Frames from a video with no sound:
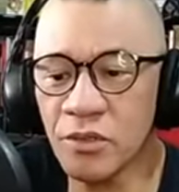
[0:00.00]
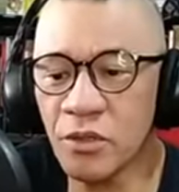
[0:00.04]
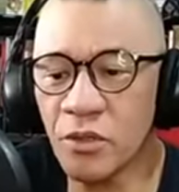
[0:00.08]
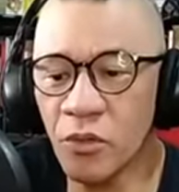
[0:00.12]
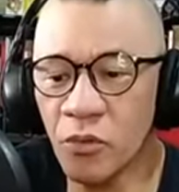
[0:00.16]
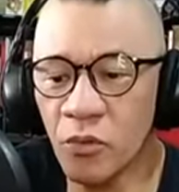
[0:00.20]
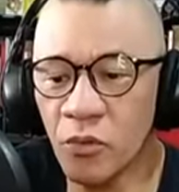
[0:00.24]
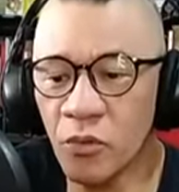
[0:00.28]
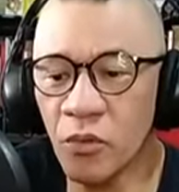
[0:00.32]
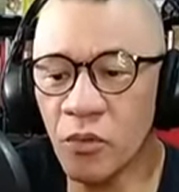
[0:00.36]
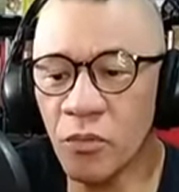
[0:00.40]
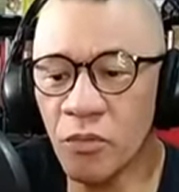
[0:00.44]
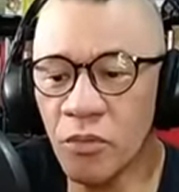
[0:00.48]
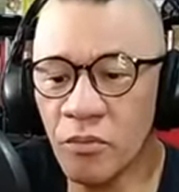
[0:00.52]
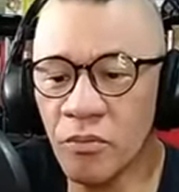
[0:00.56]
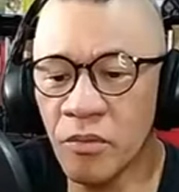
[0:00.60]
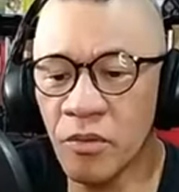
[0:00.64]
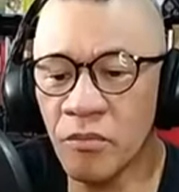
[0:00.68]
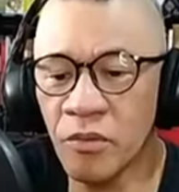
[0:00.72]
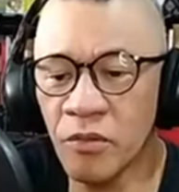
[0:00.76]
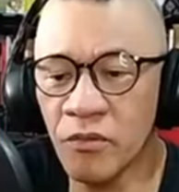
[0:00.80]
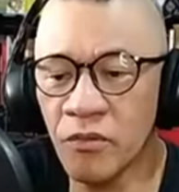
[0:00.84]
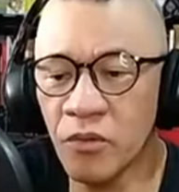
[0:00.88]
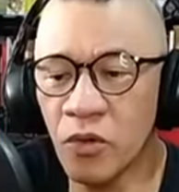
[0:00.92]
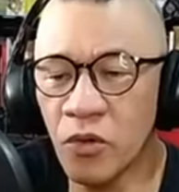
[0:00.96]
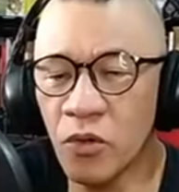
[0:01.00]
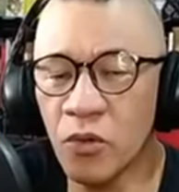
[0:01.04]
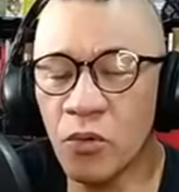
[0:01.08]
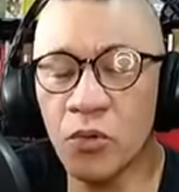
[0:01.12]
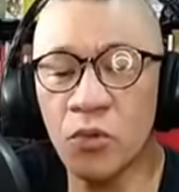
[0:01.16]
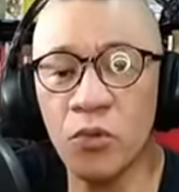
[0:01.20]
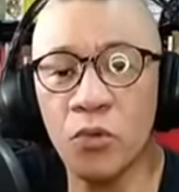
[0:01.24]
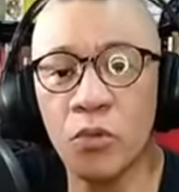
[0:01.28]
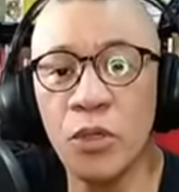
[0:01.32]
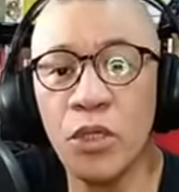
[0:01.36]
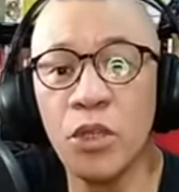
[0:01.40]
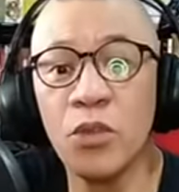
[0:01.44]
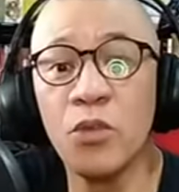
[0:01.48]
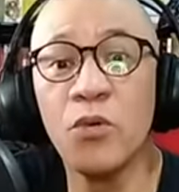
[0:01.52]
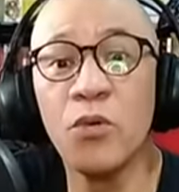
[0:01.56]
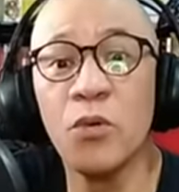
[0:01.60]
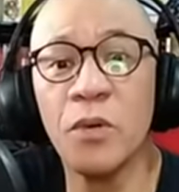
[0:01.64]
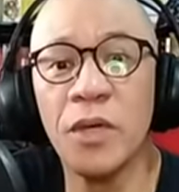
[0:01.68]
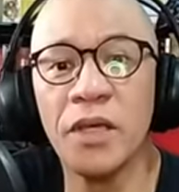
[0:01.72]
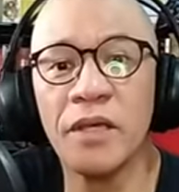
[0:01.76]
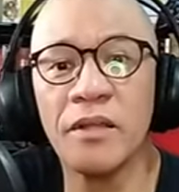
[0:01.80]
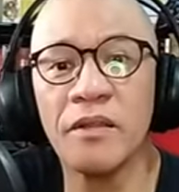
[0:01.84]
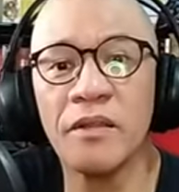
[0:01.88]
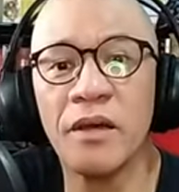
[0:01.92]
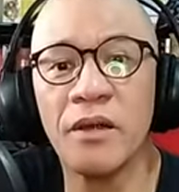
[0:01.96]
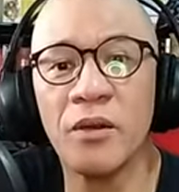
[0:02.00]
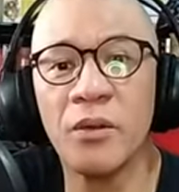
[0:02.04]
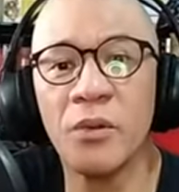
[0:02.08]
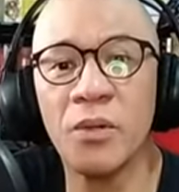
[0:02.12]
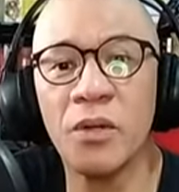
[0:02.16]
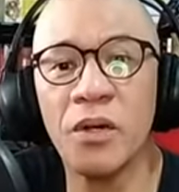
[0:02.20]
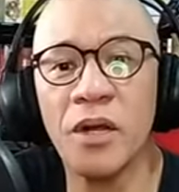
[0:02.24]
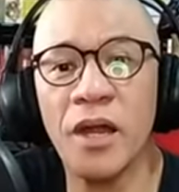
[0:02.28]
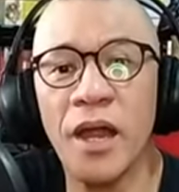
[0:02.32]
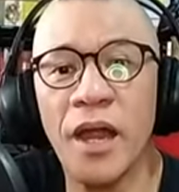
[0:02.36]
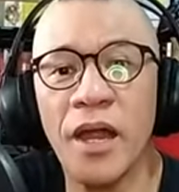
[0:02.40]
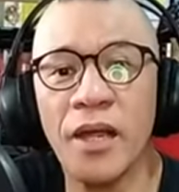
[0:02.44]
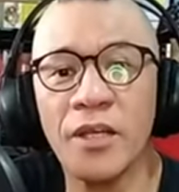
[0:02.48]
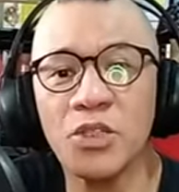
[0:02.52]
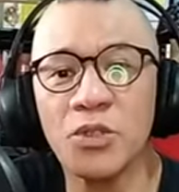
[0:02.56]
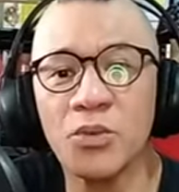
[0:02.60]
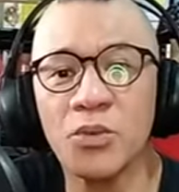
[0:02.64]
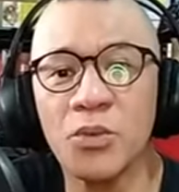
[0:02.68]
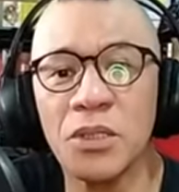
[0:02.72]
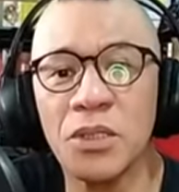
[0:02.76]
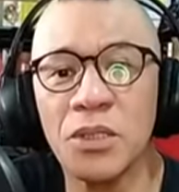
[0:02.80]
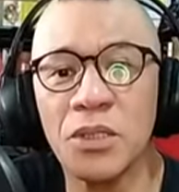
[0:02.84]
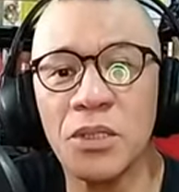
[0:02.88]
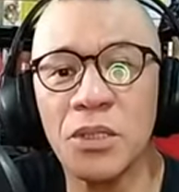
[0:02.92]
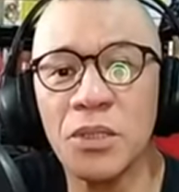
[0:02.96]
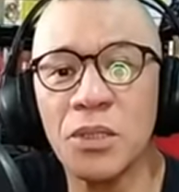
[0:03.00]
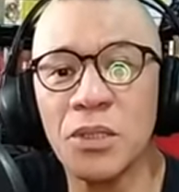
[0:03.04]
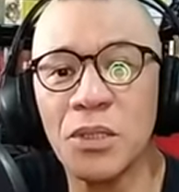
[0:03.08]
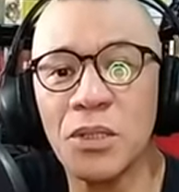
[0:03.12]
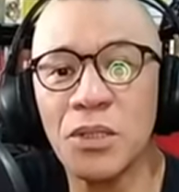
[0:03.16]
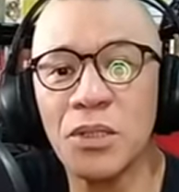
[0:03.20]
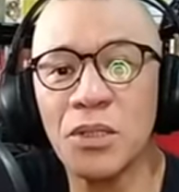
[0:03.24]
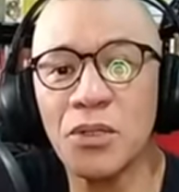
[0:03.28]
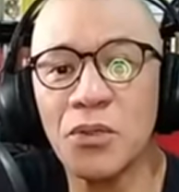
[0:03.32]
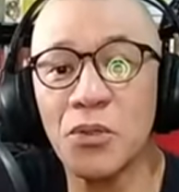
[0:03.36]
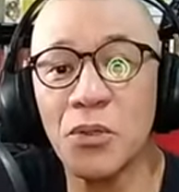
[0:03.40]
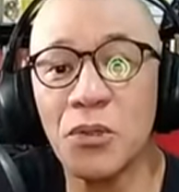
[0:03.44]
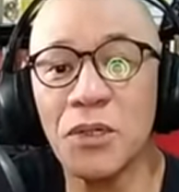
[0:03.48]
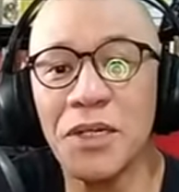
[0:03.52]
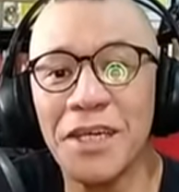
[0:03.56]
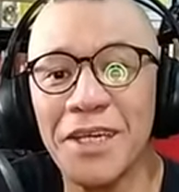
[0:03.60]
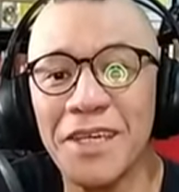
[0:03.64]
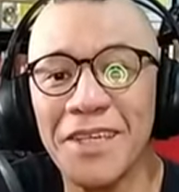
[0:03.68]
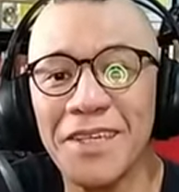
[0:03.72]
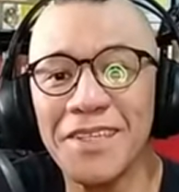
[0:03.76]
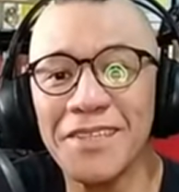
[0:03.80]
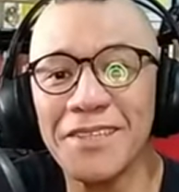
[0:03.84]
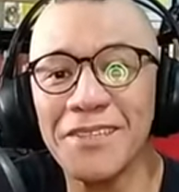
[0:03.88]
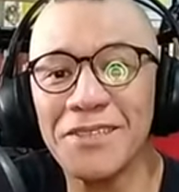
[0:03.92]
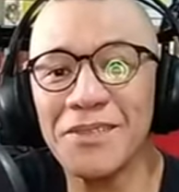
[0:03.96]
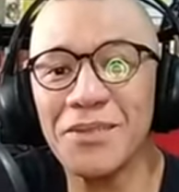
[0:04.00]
or before we doing our actual cooking.